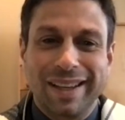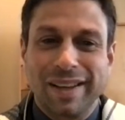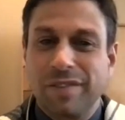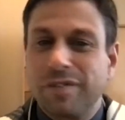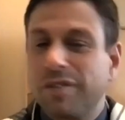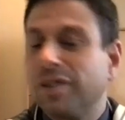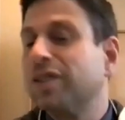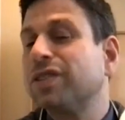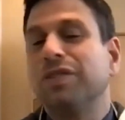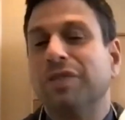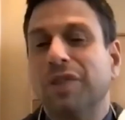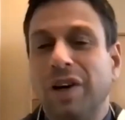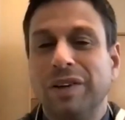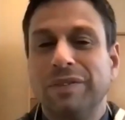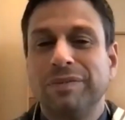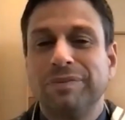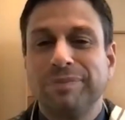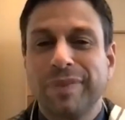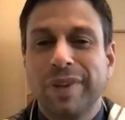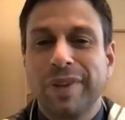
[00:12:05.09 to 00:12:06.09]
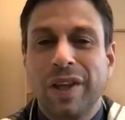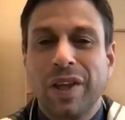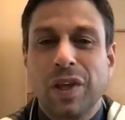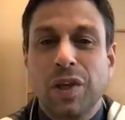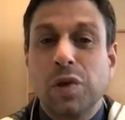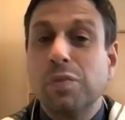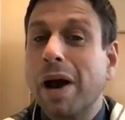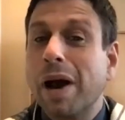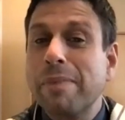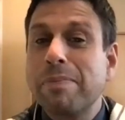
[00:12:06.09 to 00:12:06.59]
First of all,
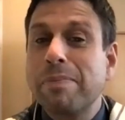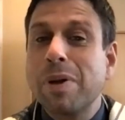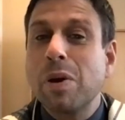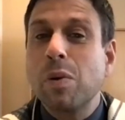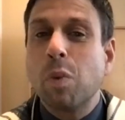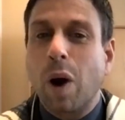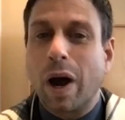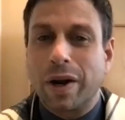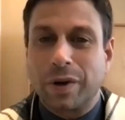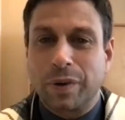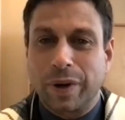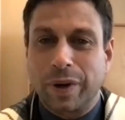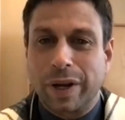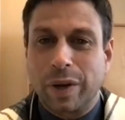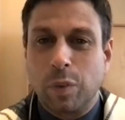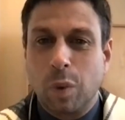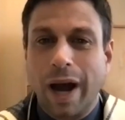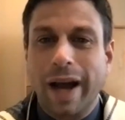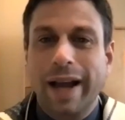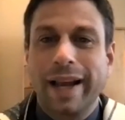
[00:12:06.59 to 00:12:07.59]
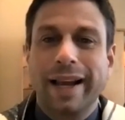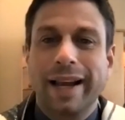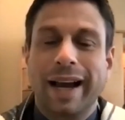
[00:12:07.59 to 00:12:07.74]
you might be wondering why